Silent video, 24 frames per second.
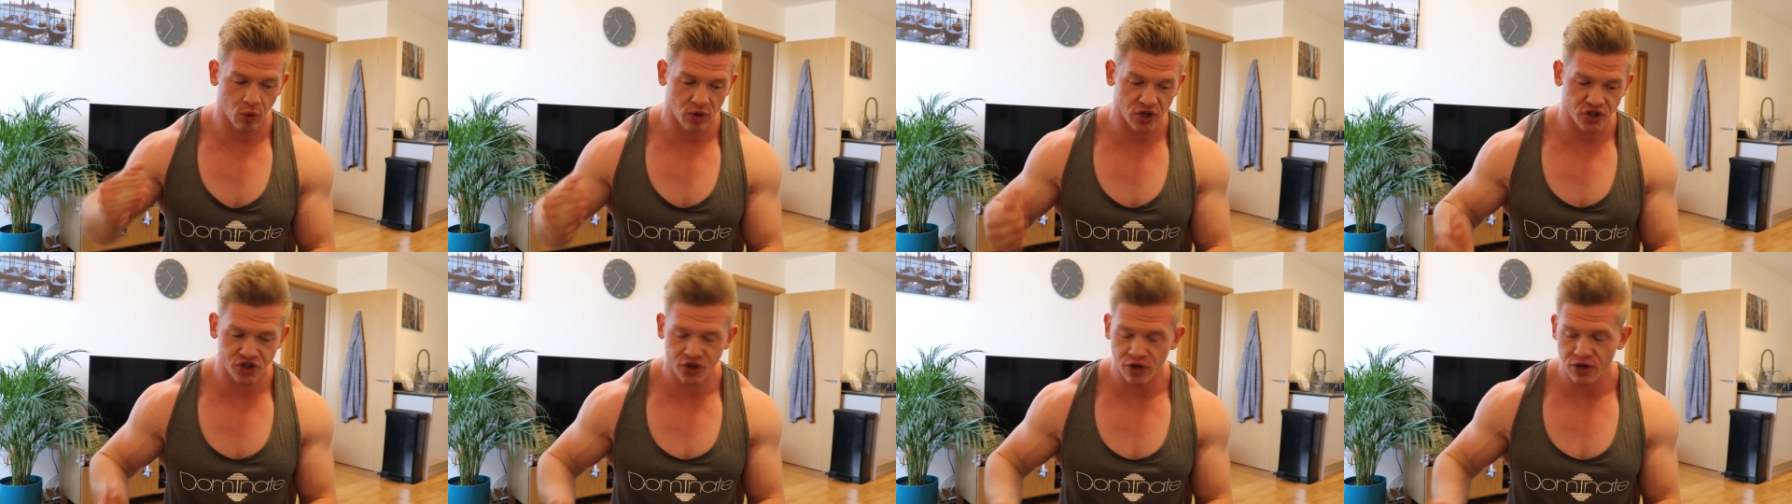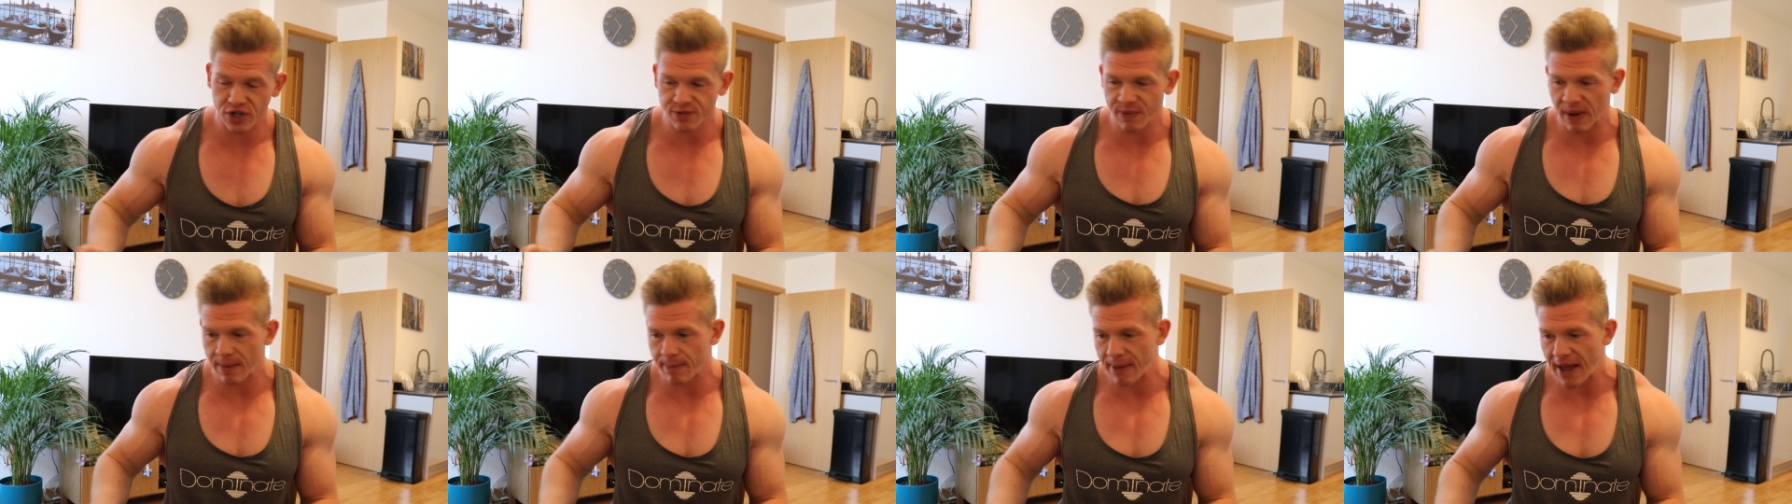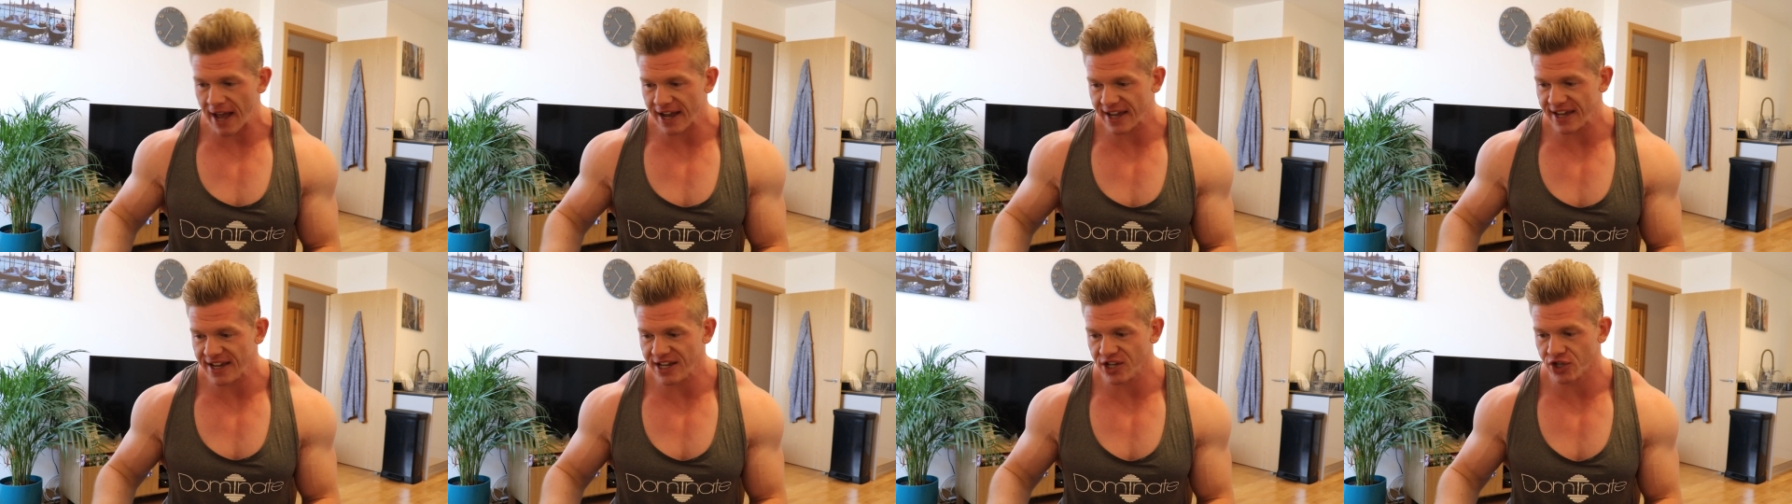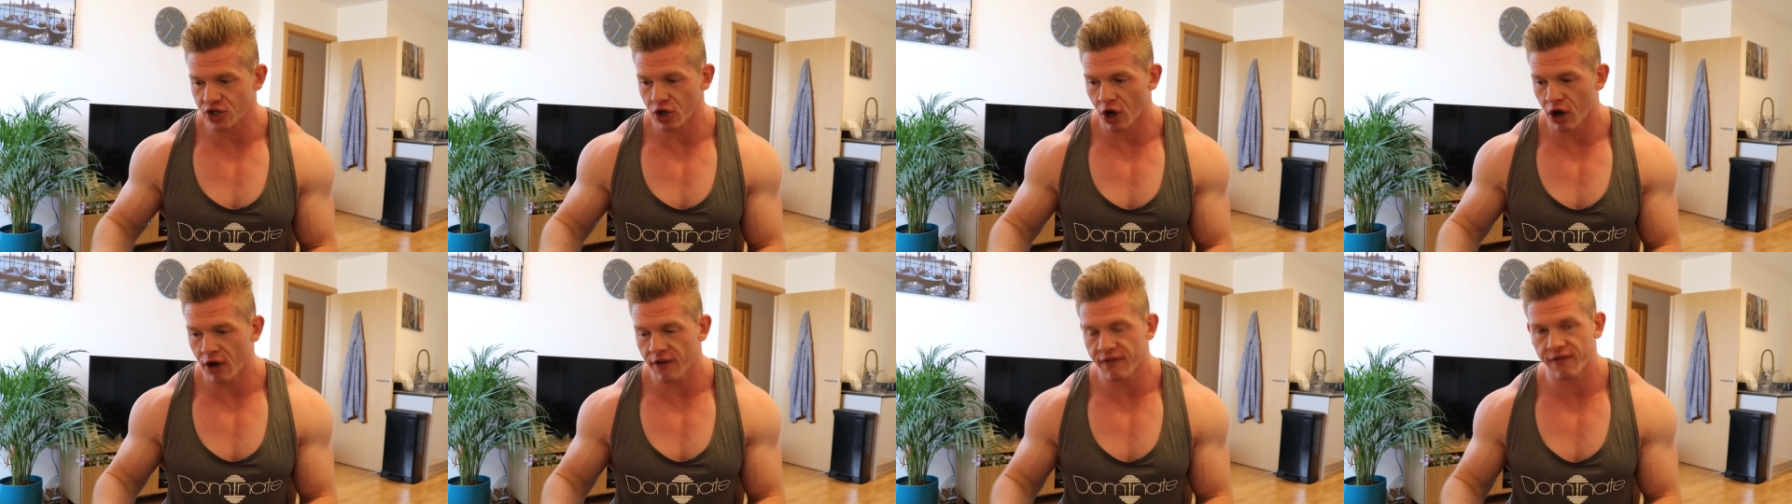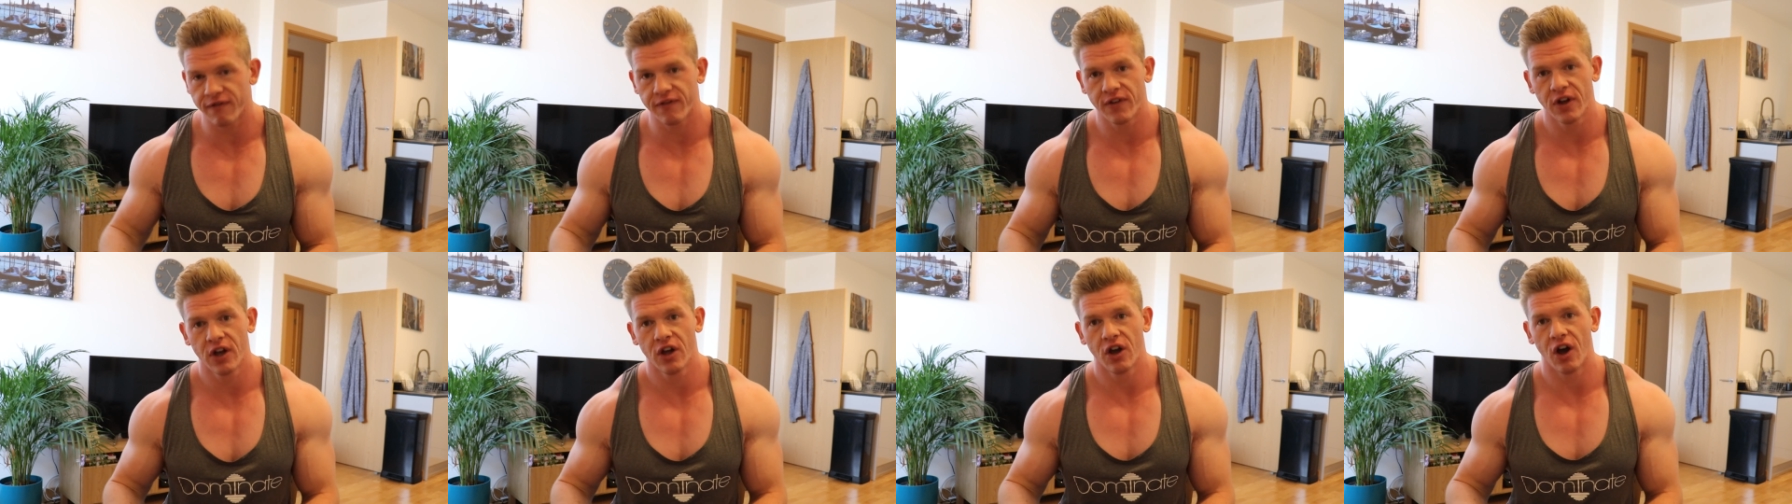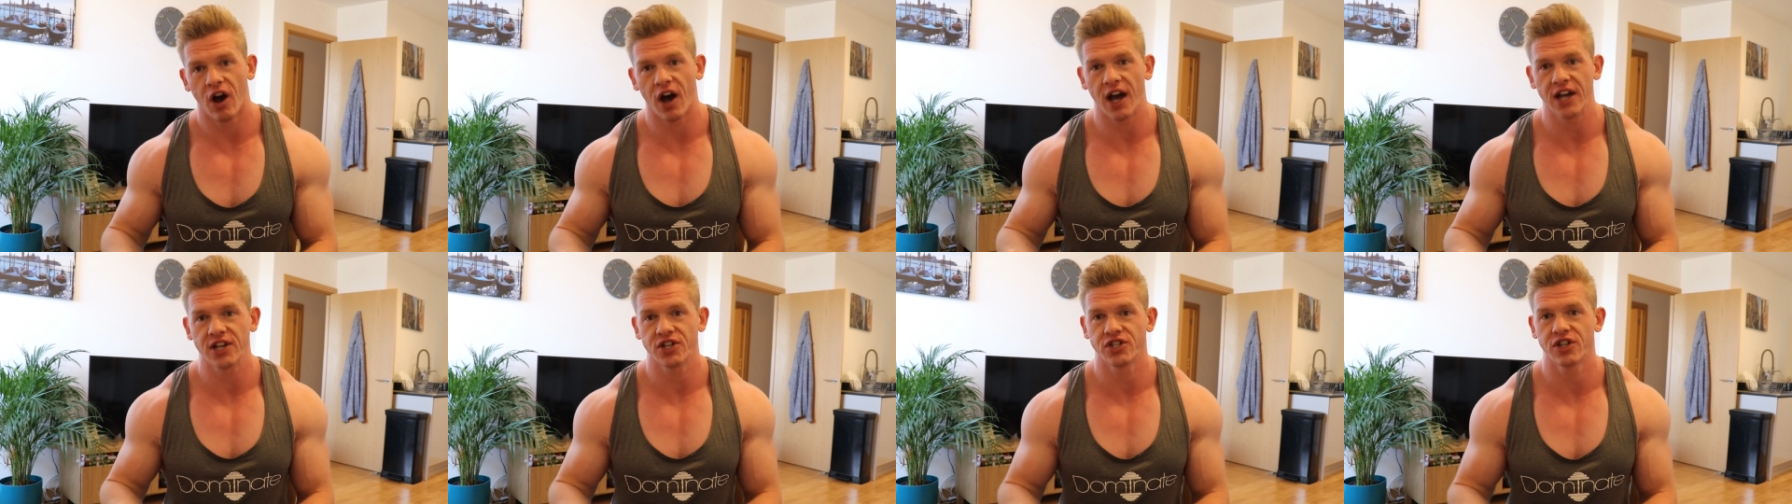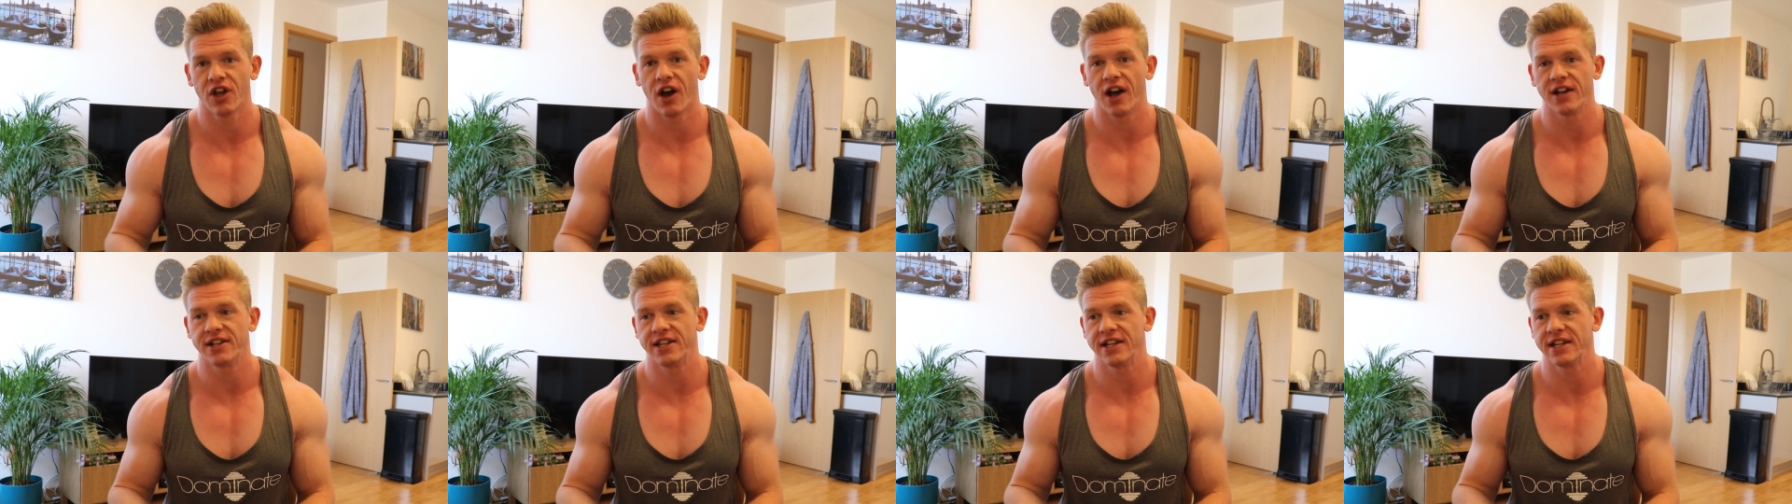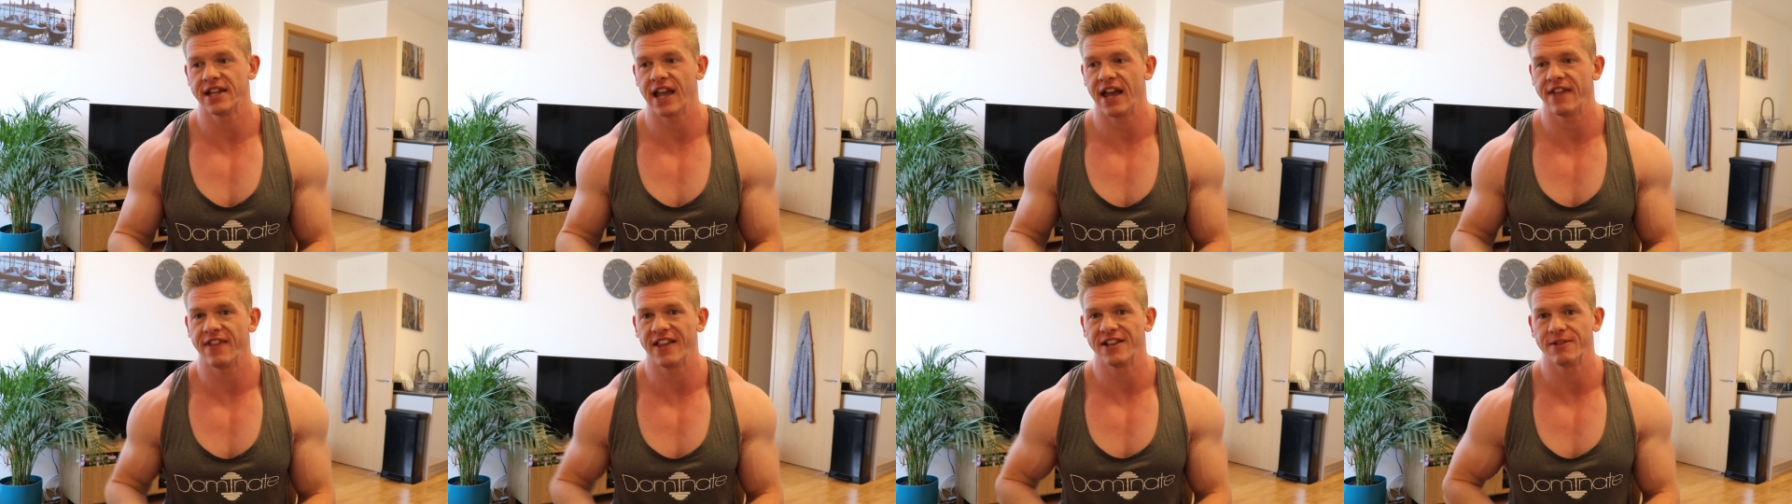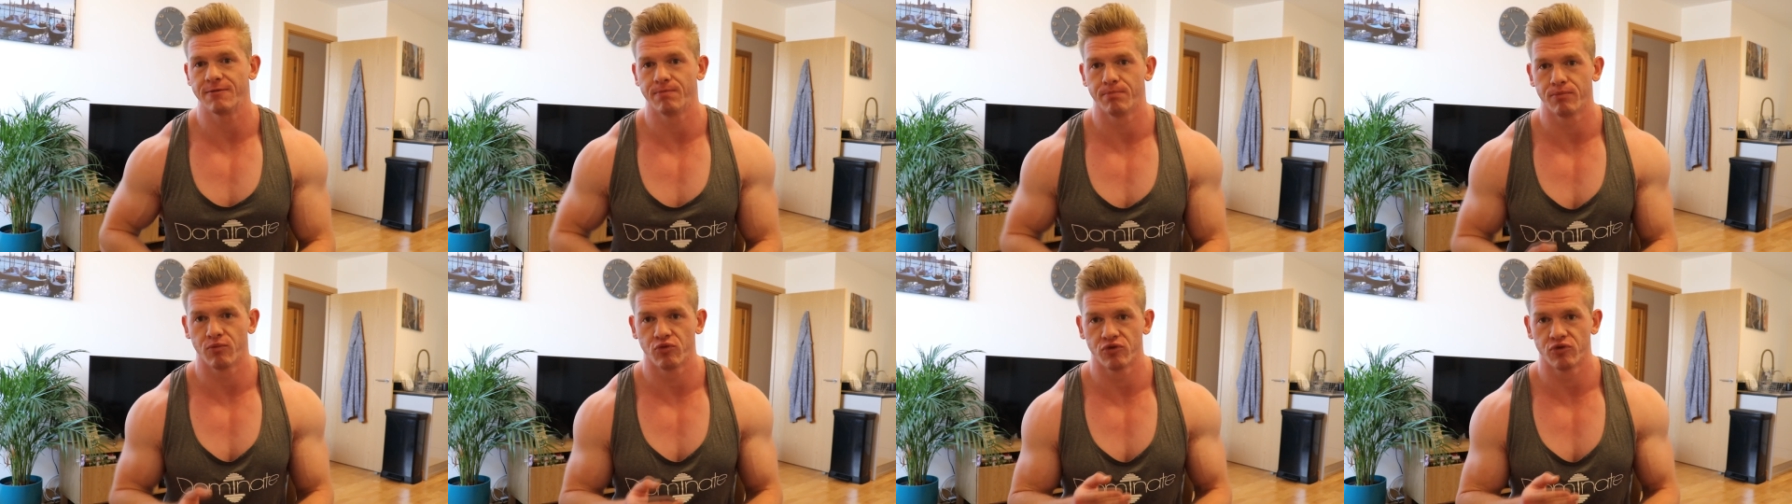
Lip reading: as soon as my back eased off, I started to get this